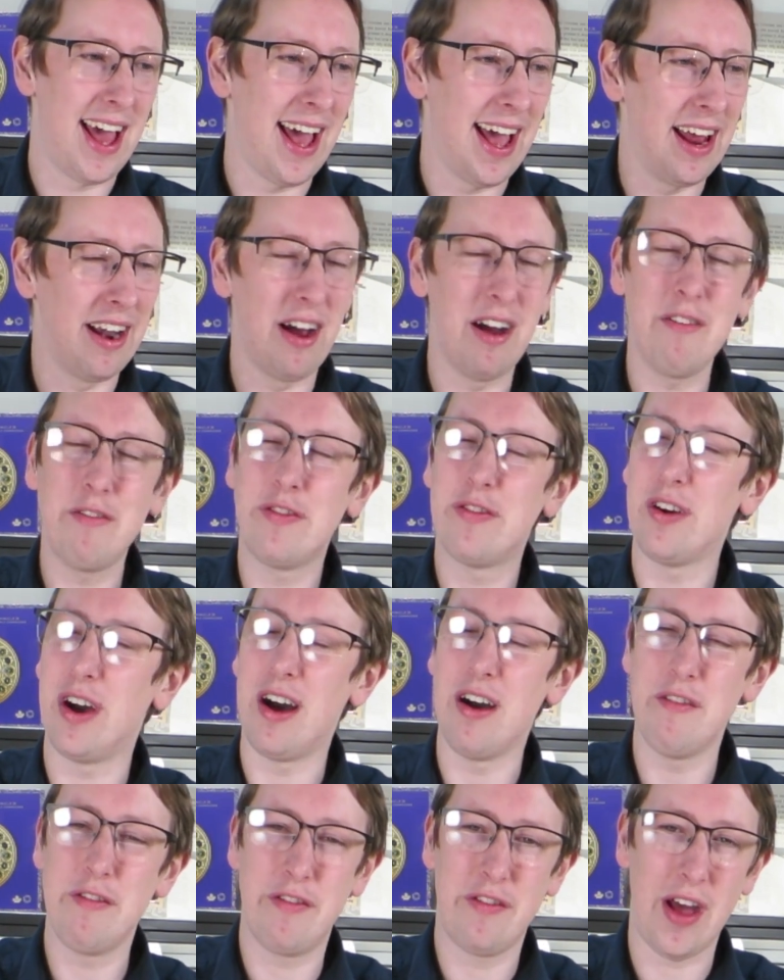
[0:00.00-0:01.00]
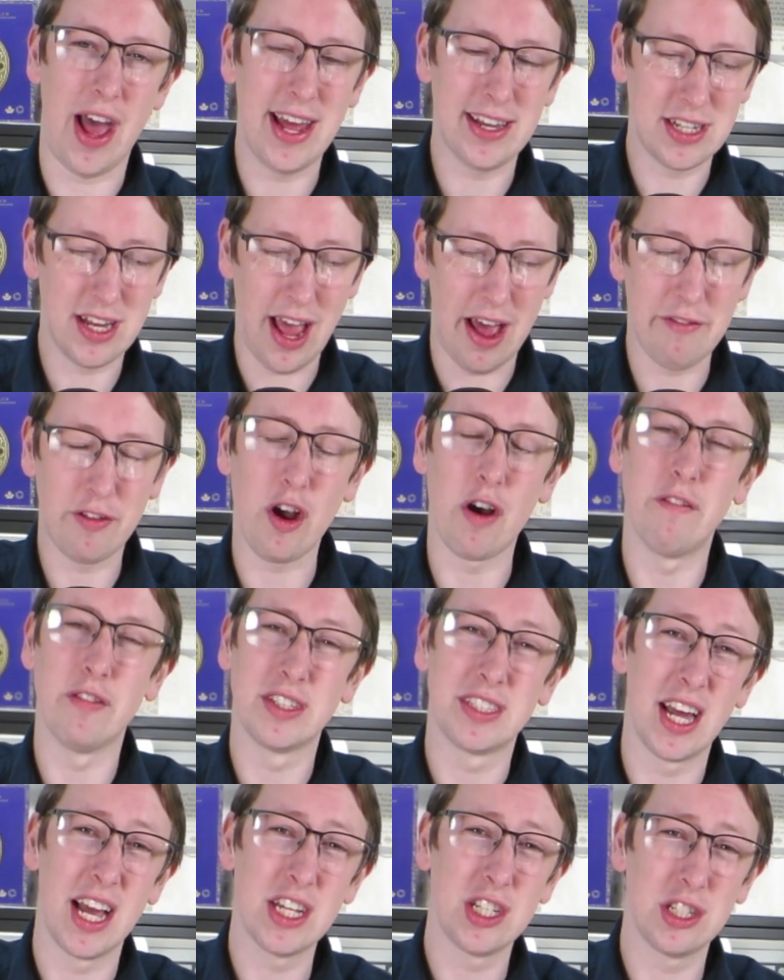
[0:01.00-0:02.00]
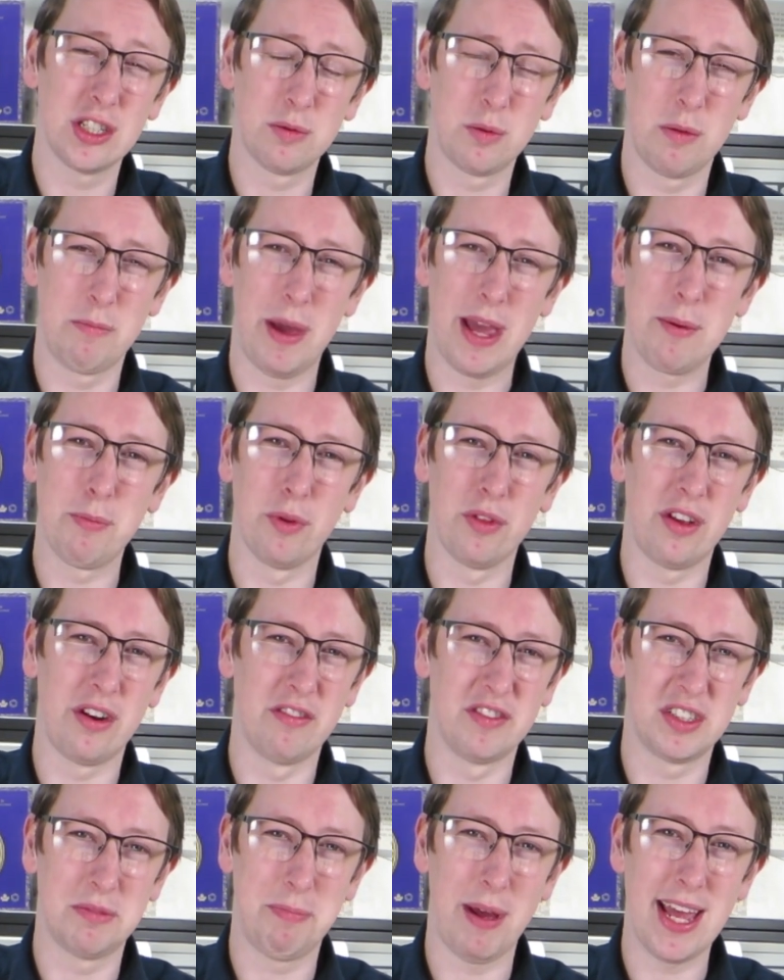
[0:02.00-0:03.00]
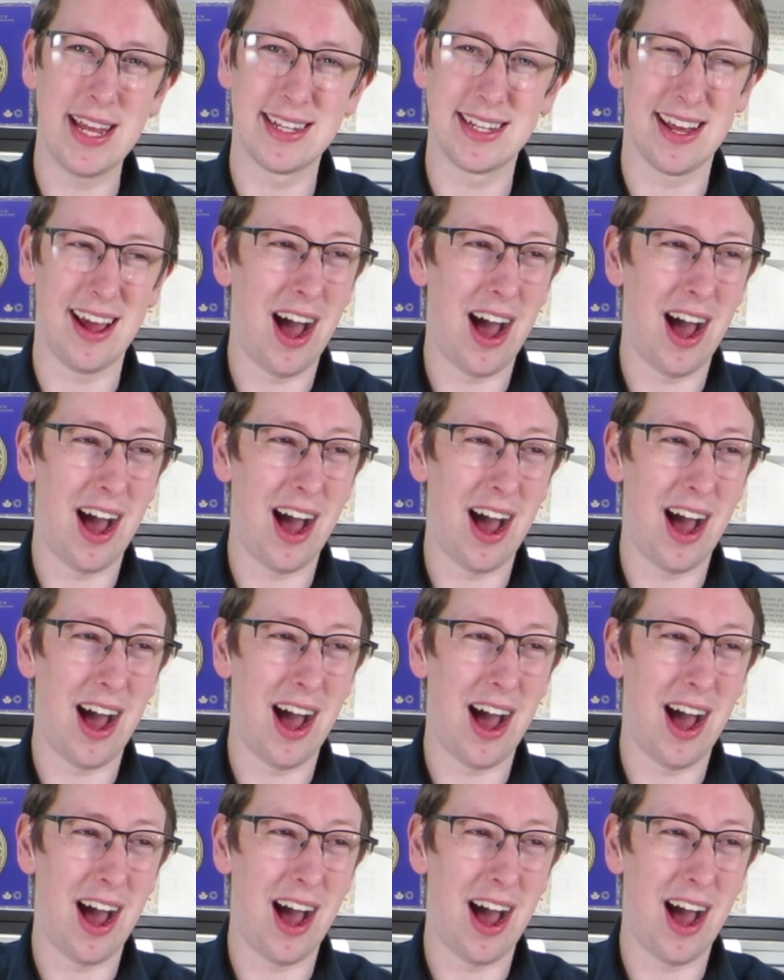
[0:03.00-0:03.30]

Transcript: And I've had to have conversations with people that have spent